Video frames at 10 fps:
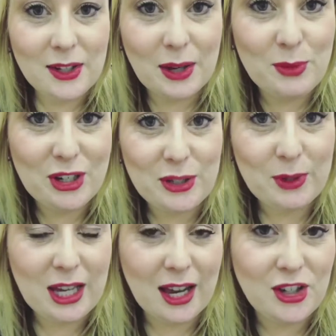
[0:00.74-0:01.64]
I'm just
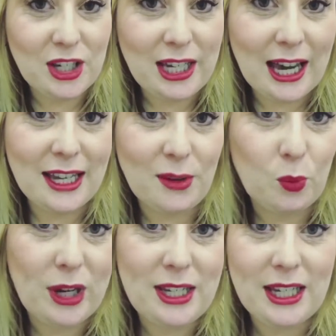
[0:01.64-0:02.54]
with Ashley and
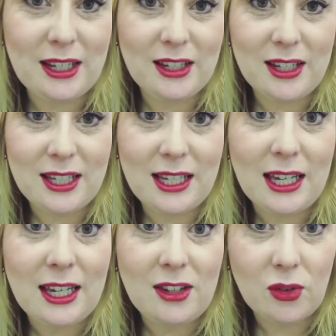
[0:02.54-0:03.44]
I'm waiting to
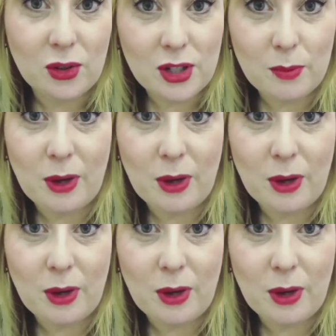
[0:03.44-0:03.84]
see Dr.